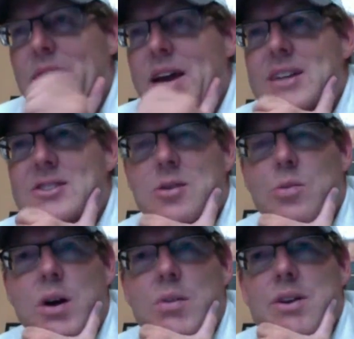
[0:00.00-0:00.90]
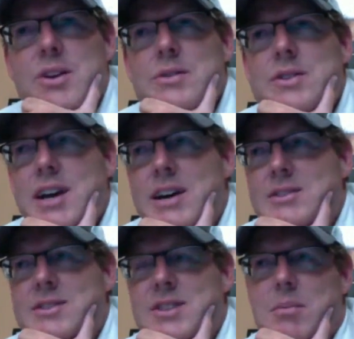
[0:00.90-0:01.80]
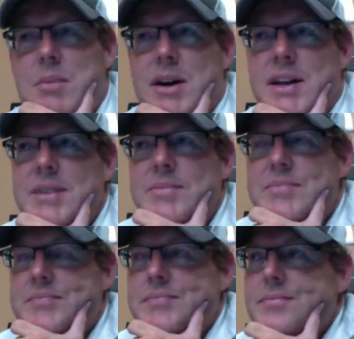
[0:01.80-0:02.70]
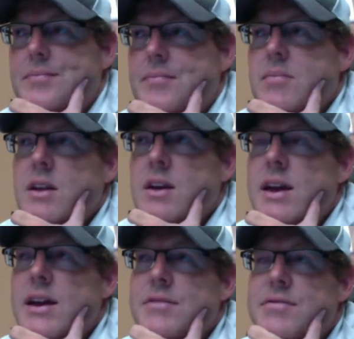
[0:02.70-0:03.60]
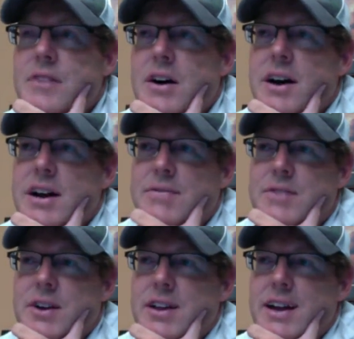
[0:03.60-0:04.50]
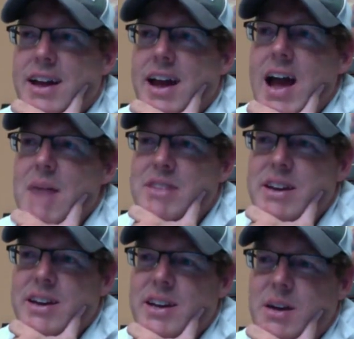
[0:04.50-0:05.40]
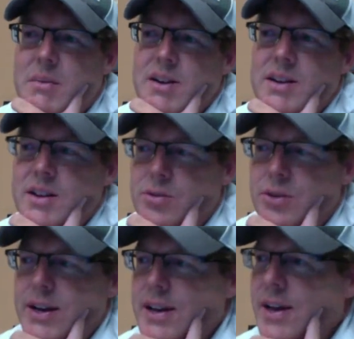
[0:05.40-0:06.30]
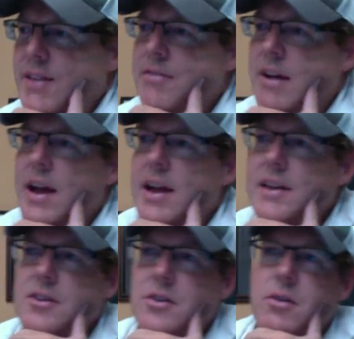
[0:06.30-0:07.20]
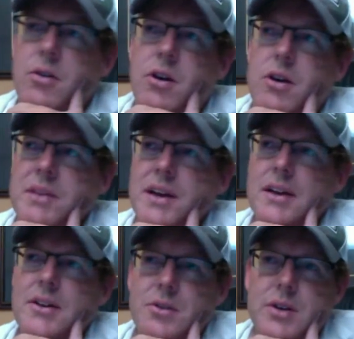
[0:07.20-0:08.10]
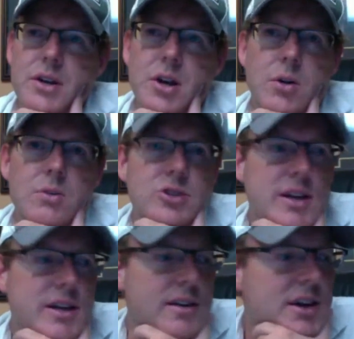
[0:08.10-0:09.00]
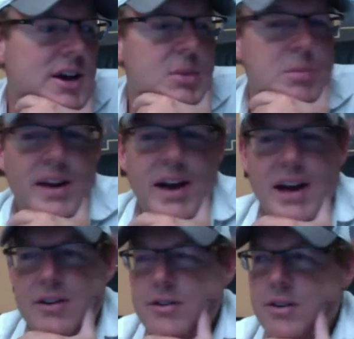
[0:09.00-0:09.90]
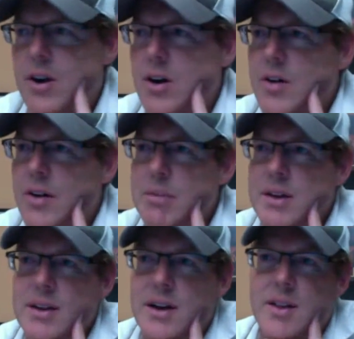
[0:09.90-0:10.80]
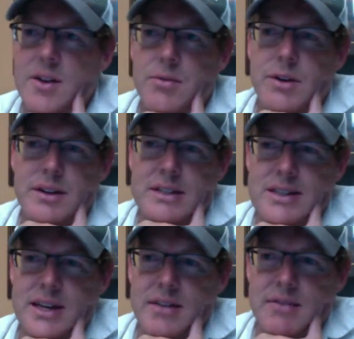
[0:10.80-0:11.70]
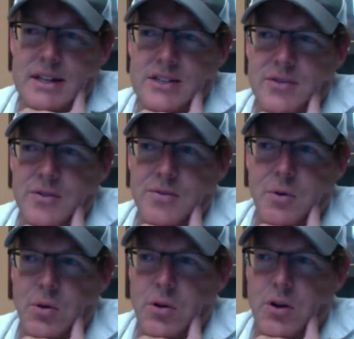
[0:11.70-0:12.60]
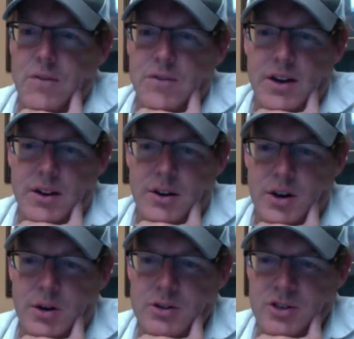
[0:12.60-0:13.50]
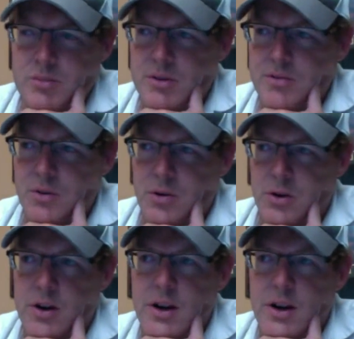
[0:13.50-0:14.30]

so what would you tell somebody if they're like, I'm thinking of coming to the 3-day event, or I'm thinking of doing coaching, but I don't know. I've been to other real estate events before. I've done other coaching before.